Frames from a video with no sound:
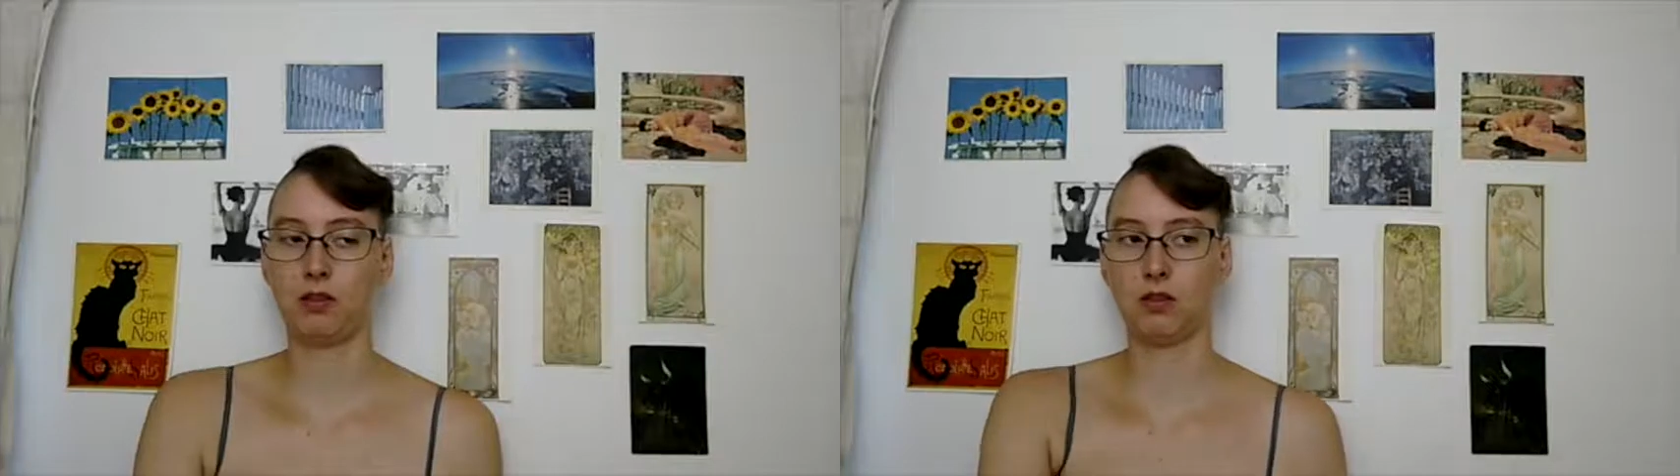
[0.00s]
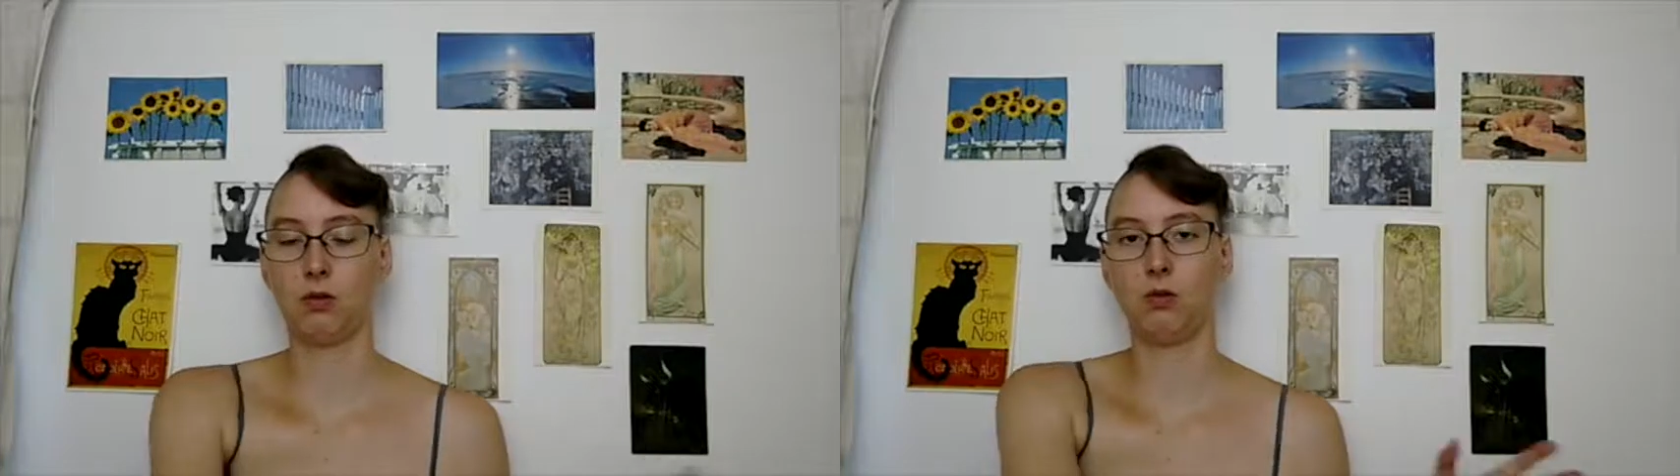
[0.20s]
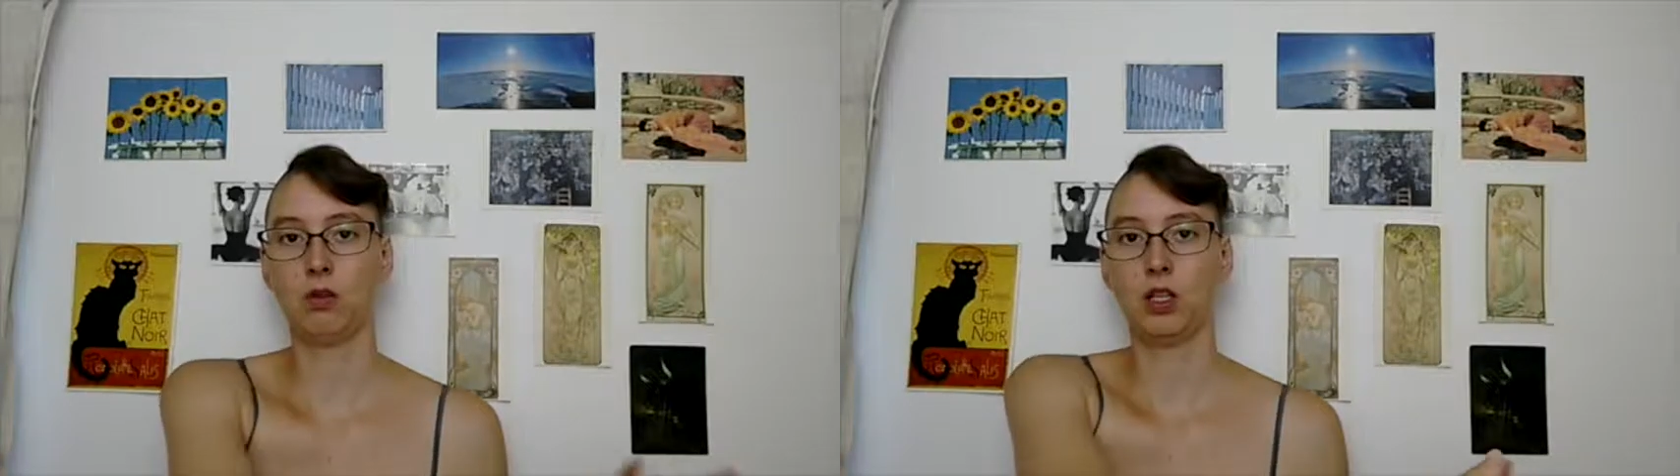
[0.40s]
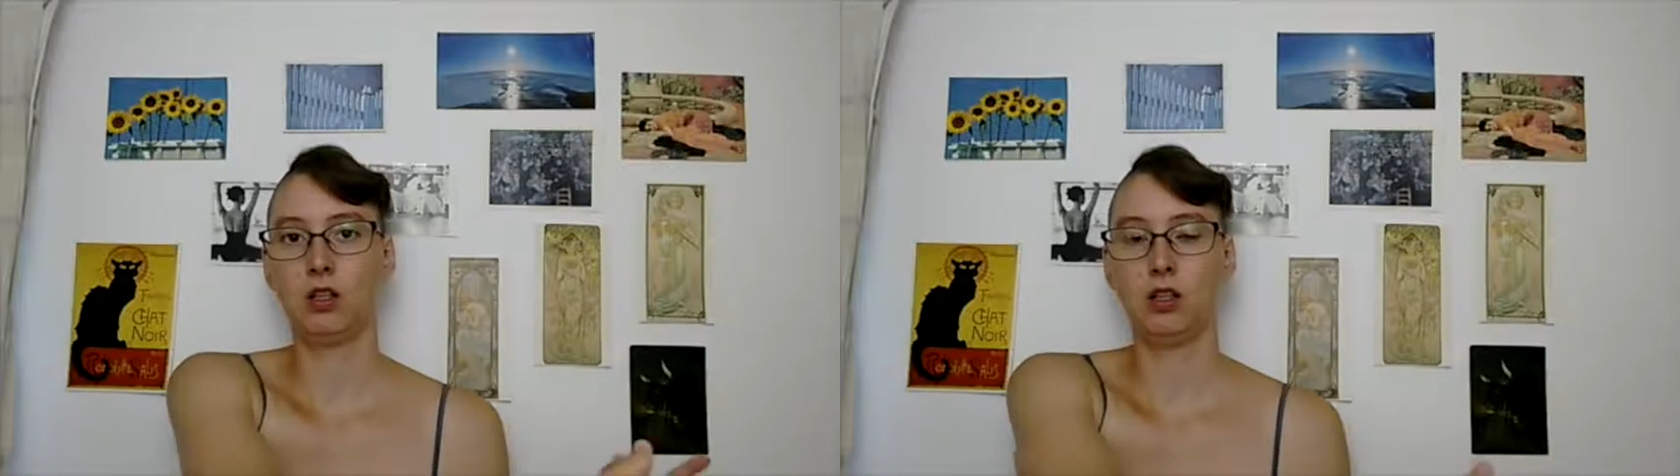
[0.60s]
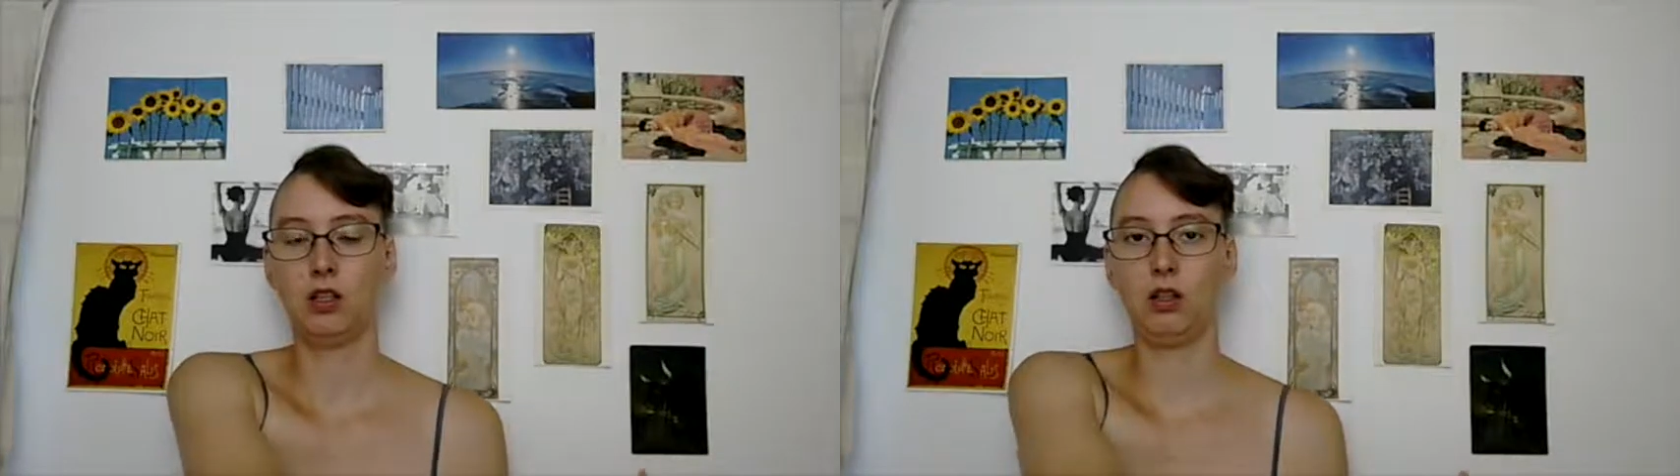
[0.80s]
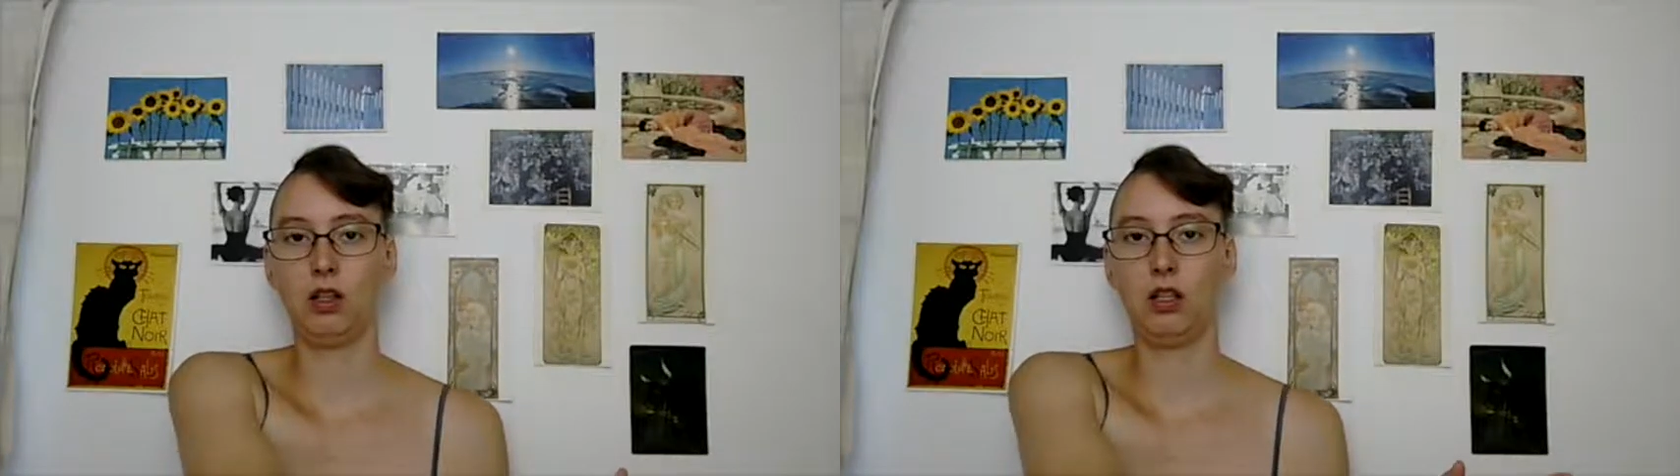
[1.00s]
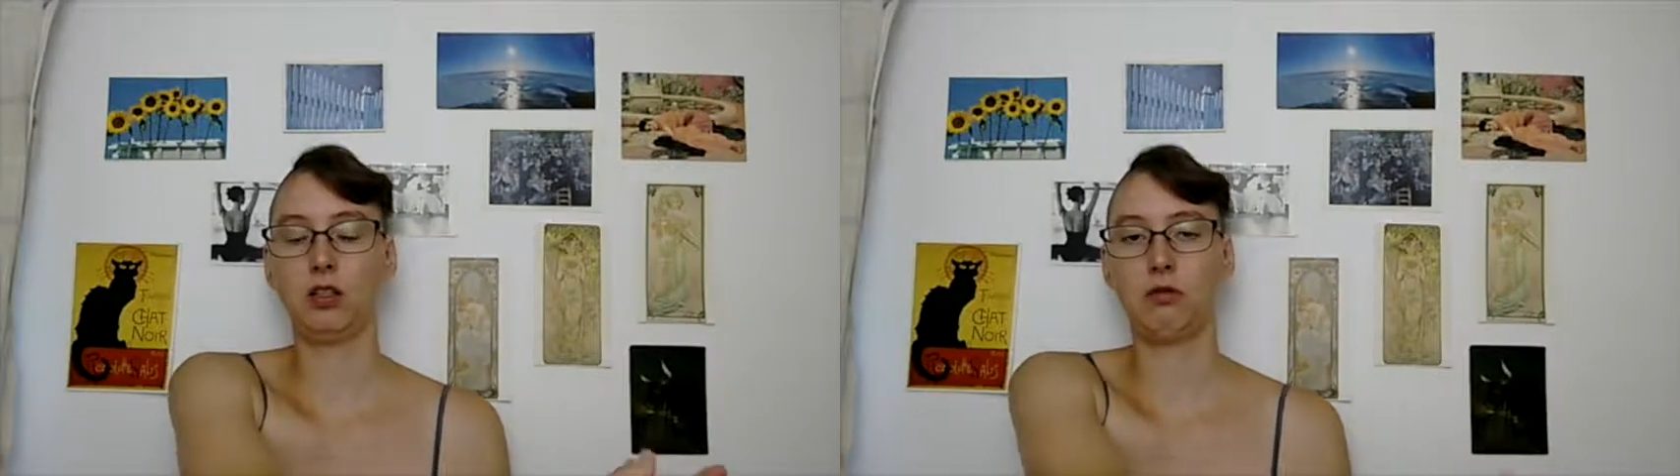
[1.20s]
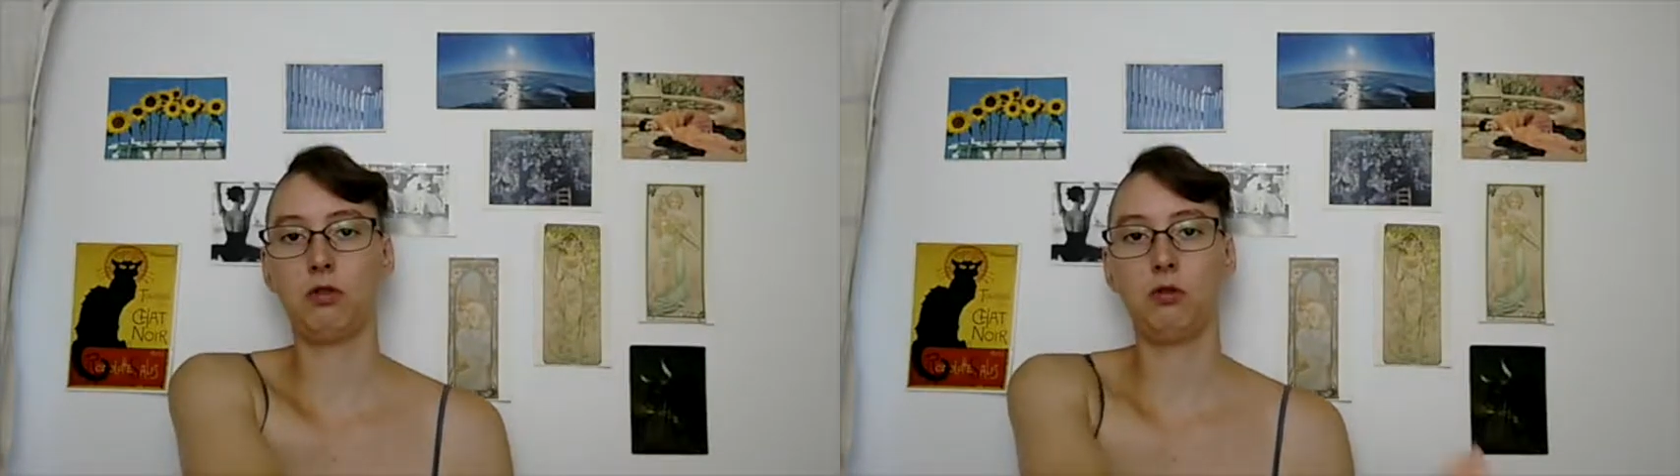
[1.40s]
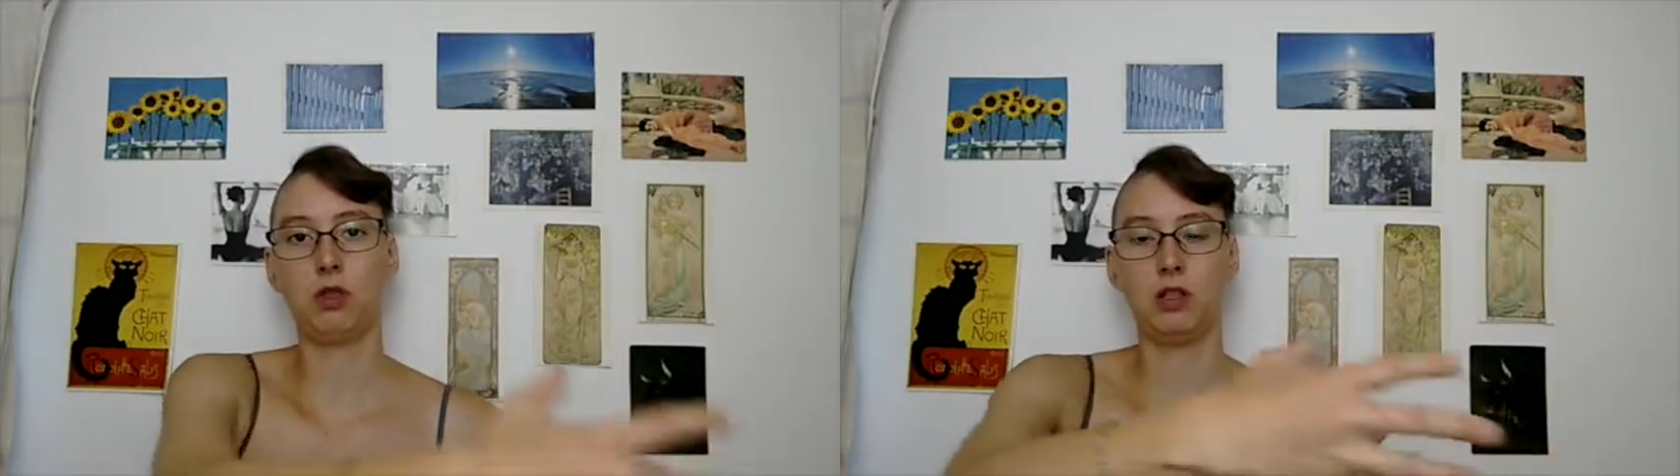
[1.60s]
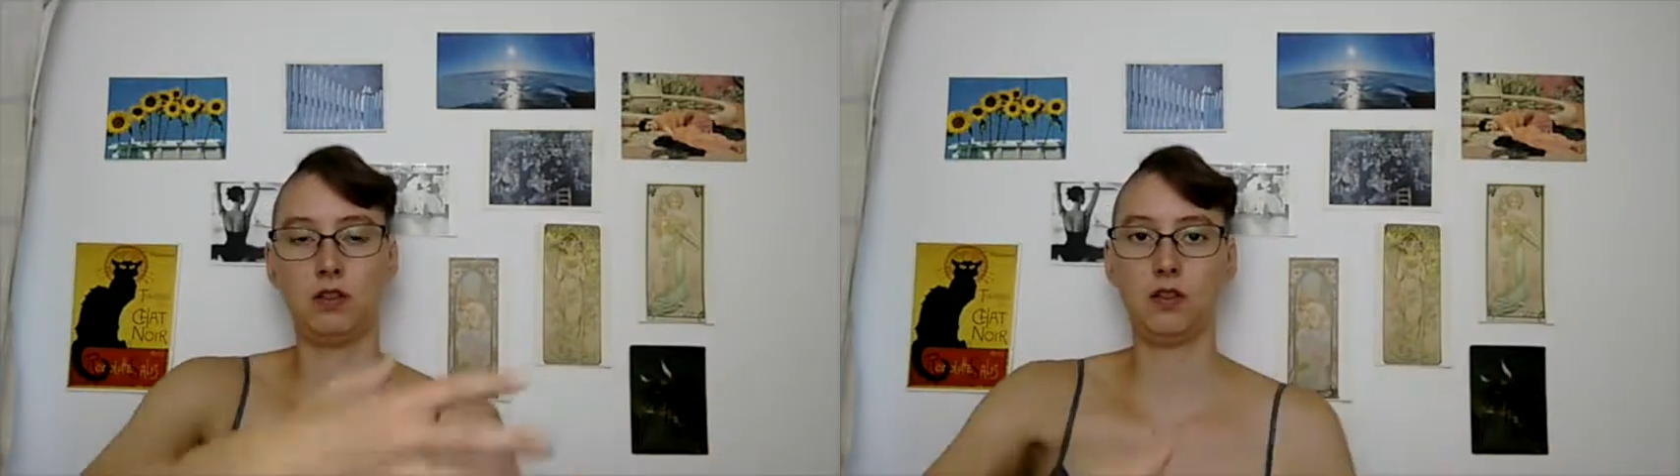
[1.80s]
So Interview
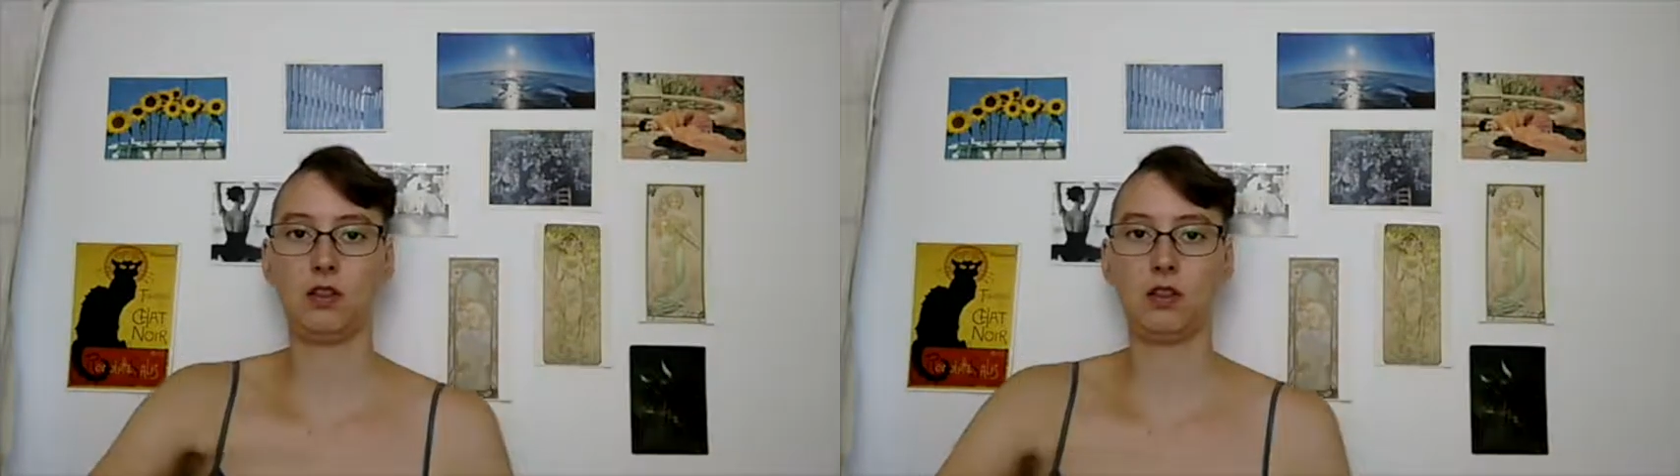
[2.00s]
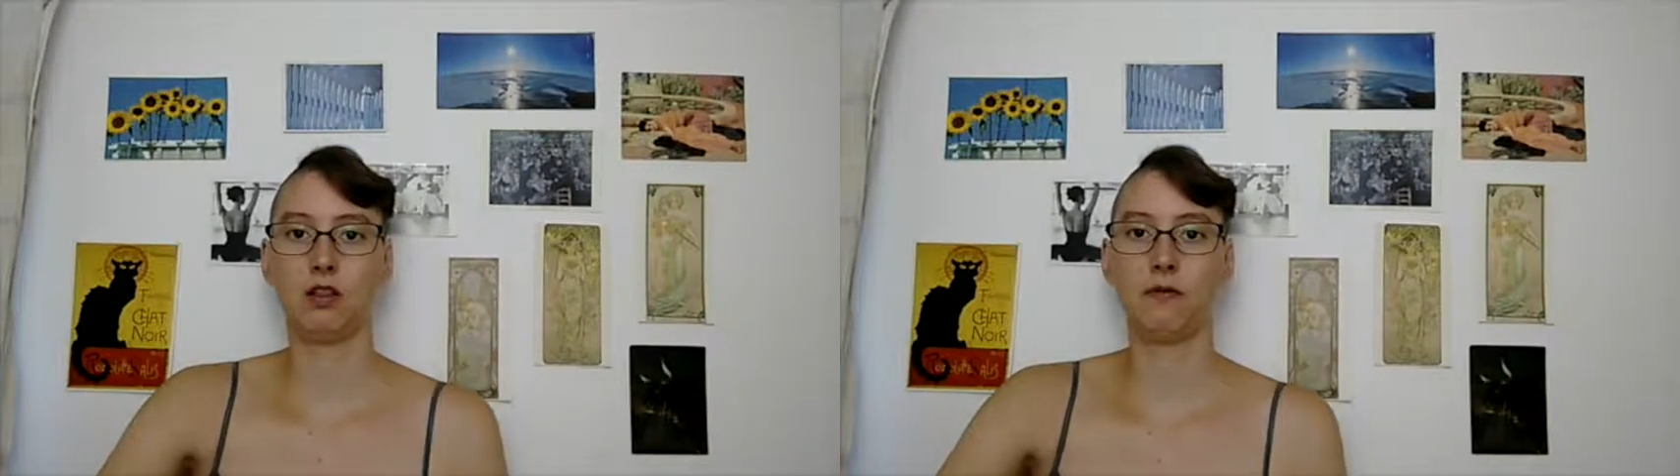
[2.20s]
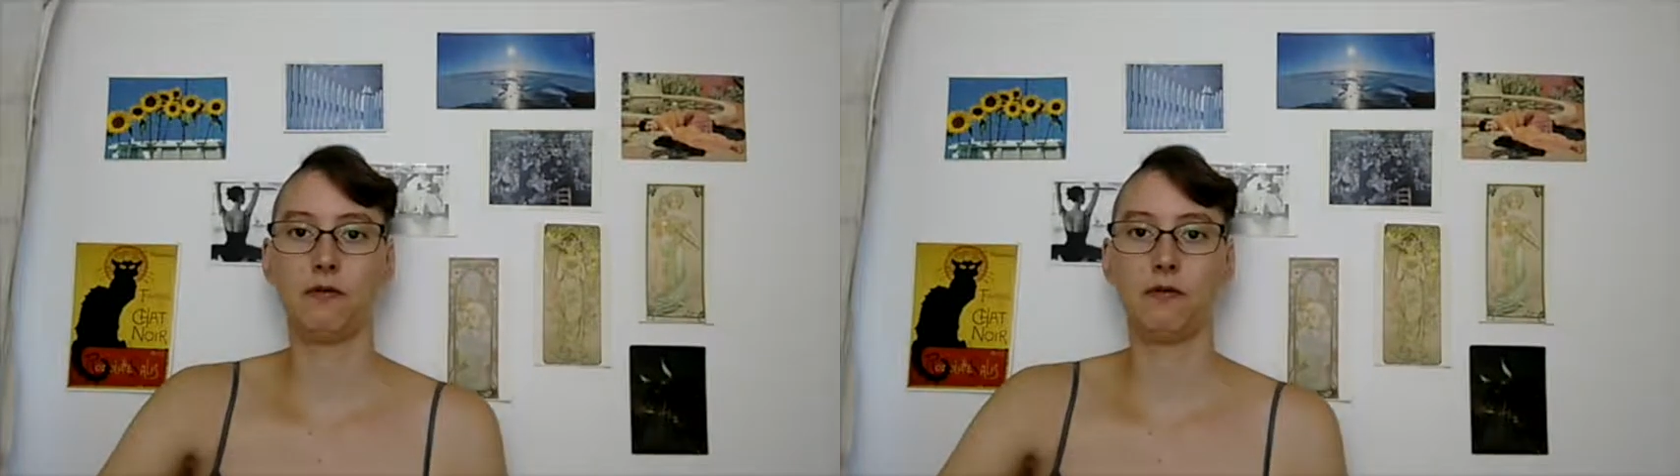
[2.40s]
is